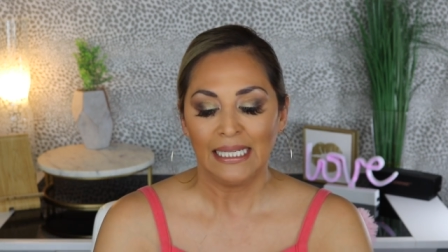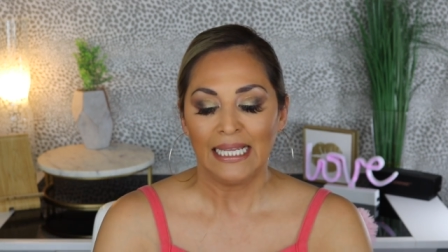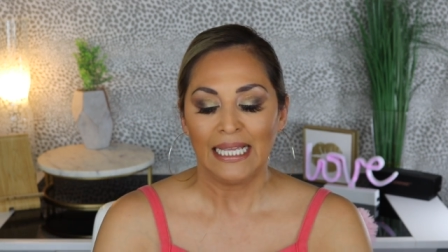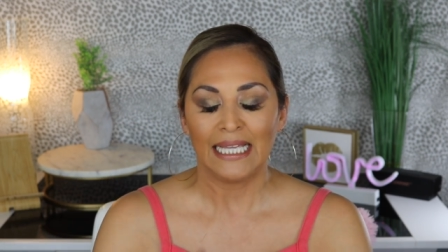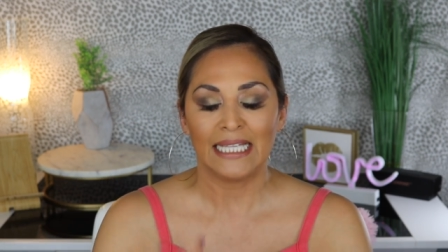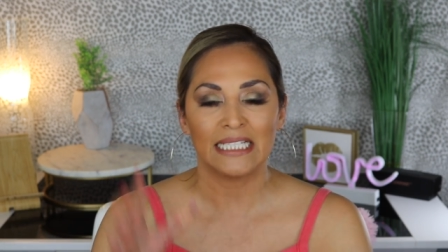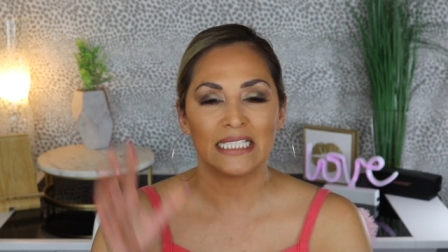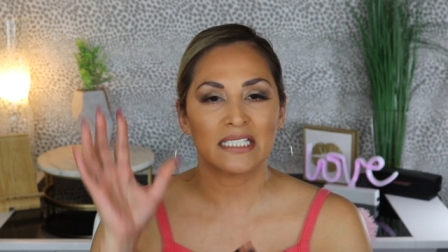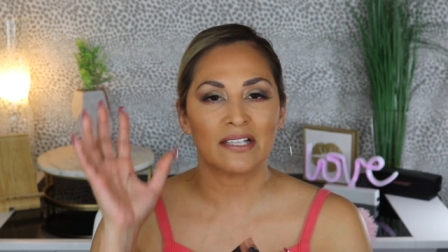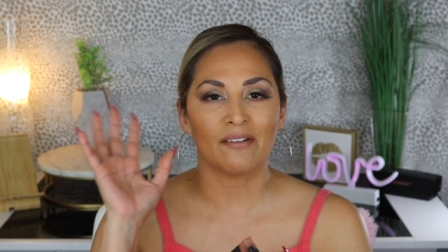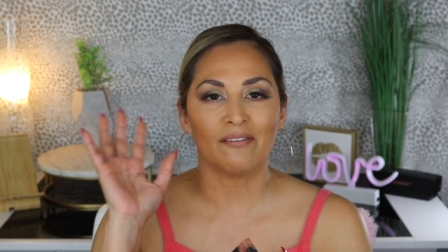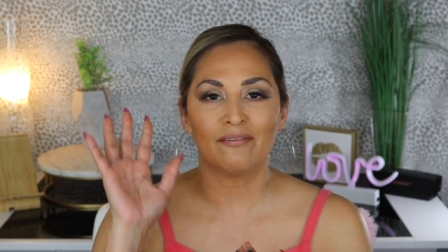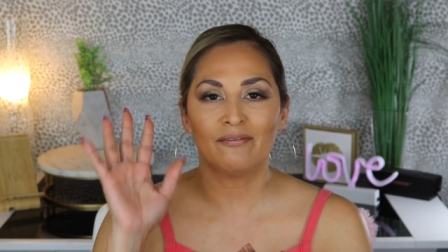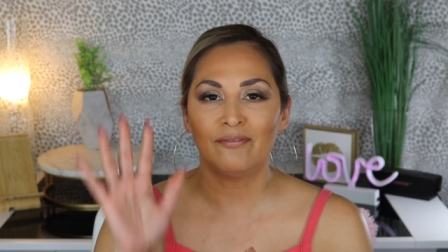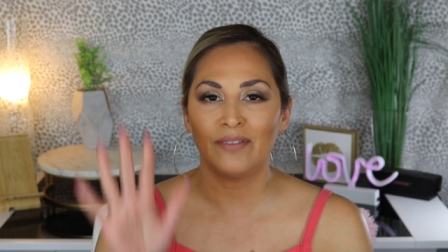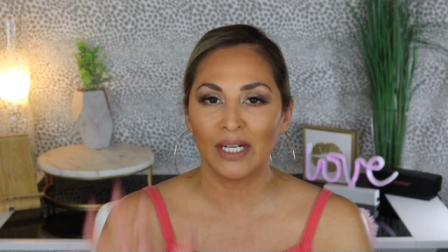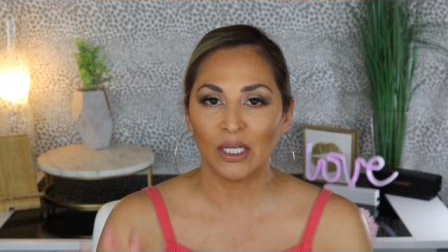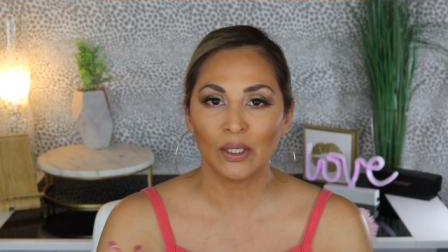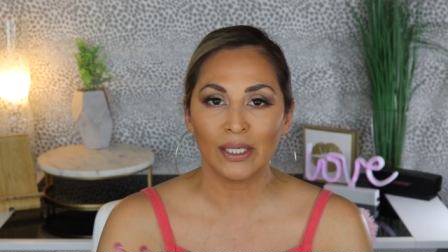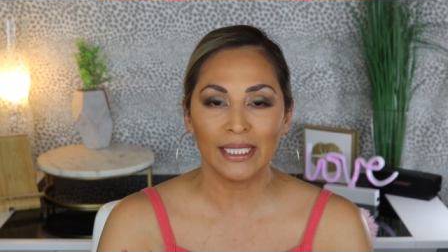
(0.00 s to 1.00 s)
It is
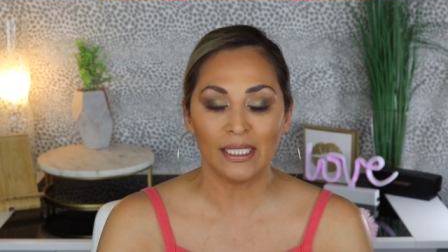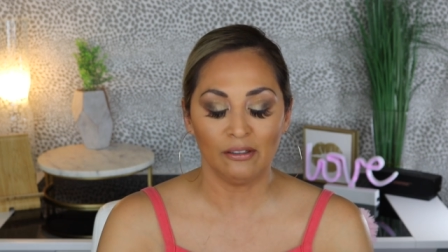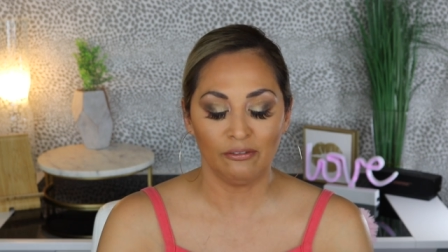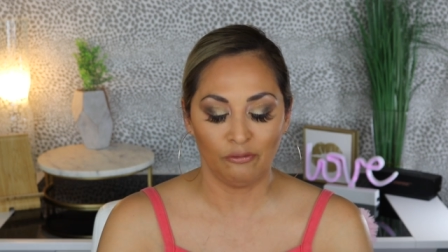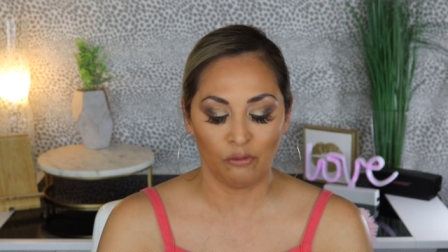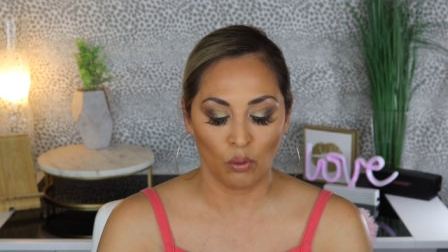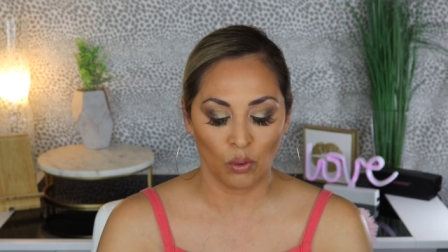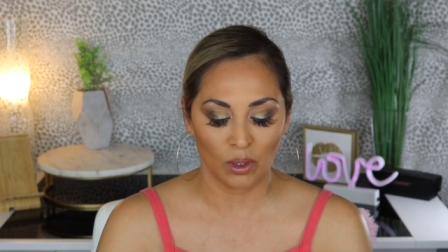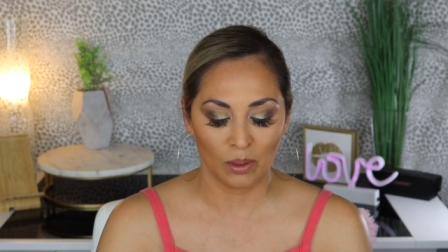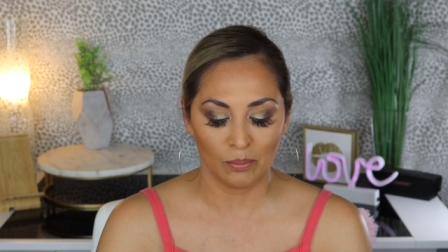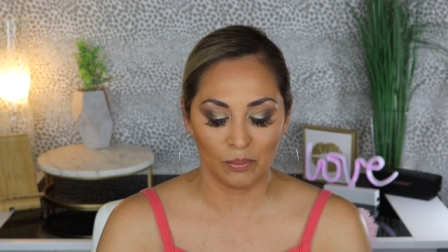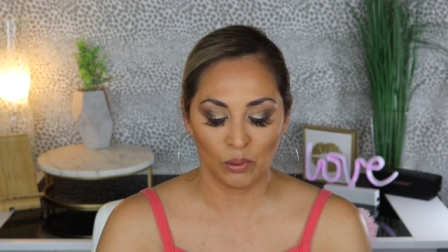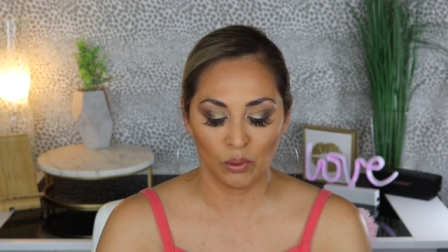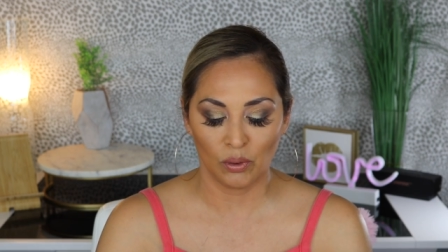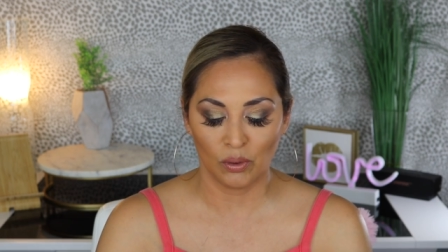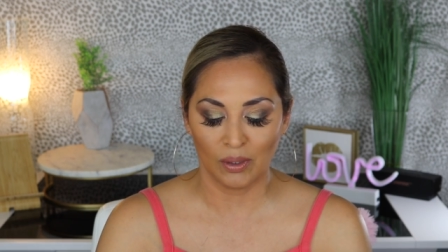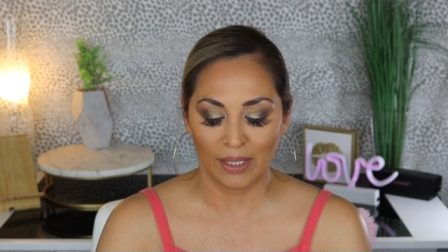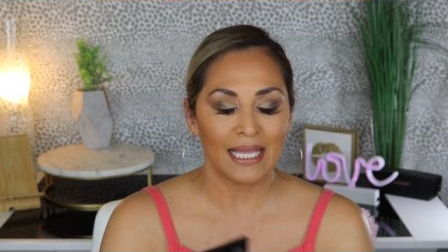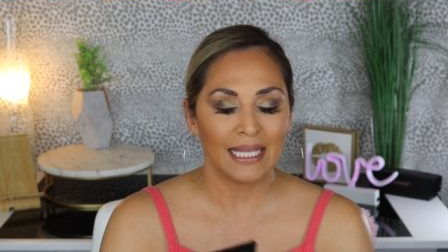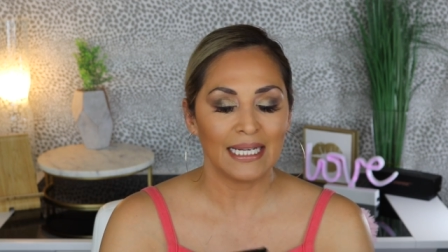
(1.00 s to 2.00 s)
very
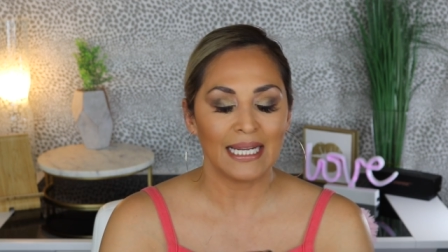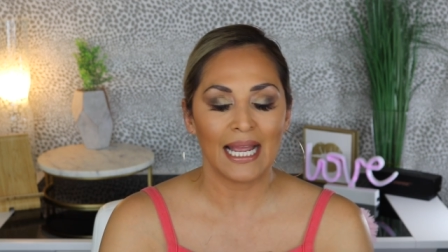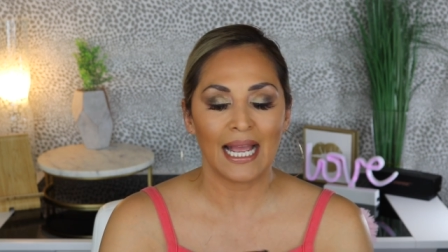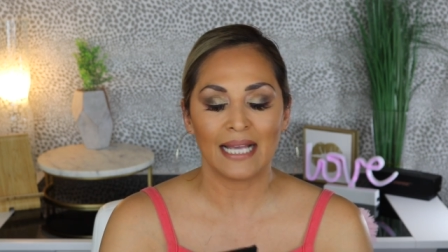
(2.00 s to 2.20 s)
affordable and it